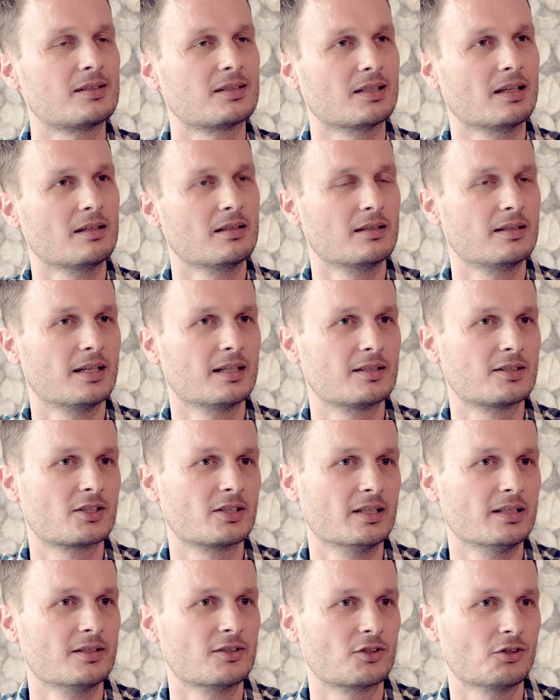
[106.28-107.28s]
and in that
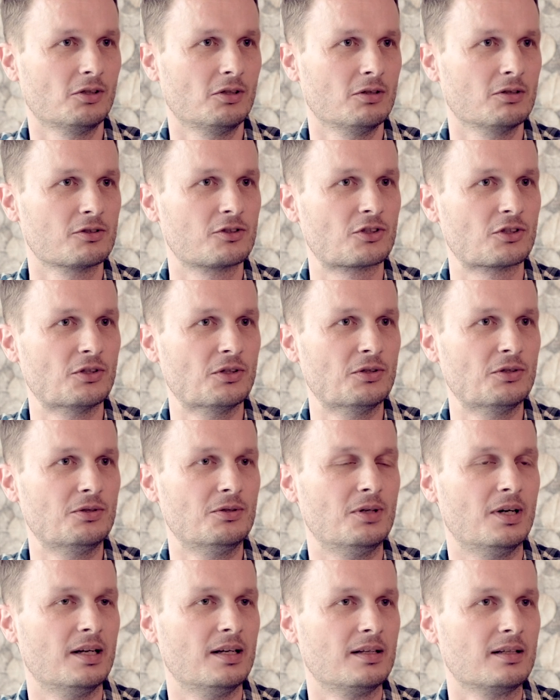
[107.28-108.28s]
sense also
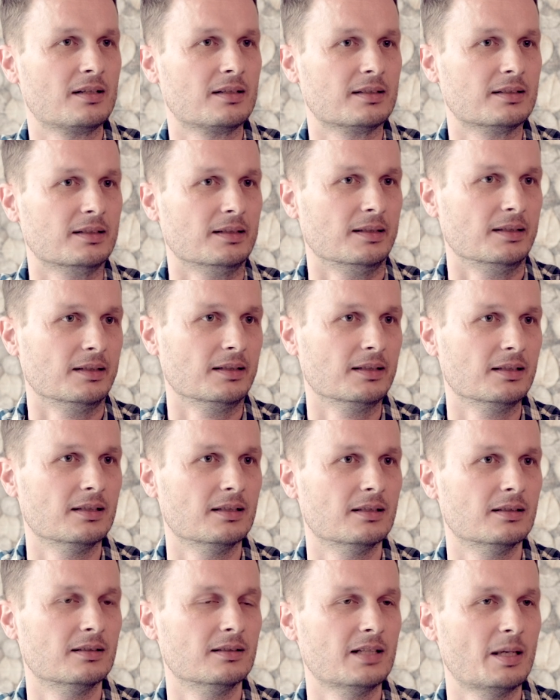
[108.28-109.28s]

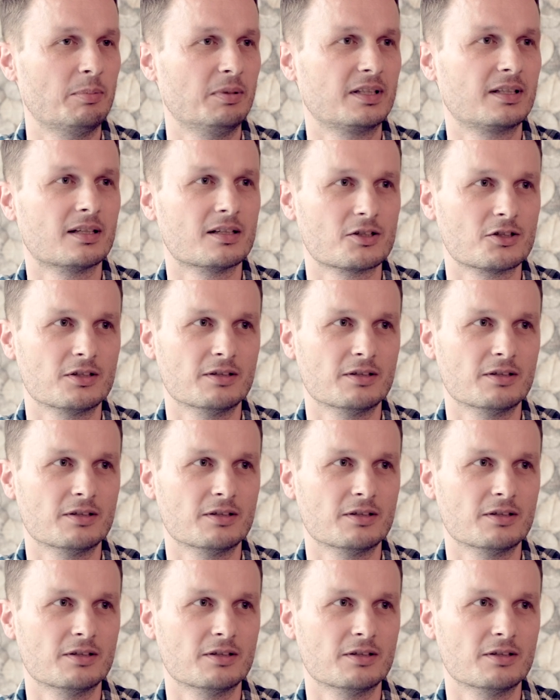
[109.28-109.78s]
application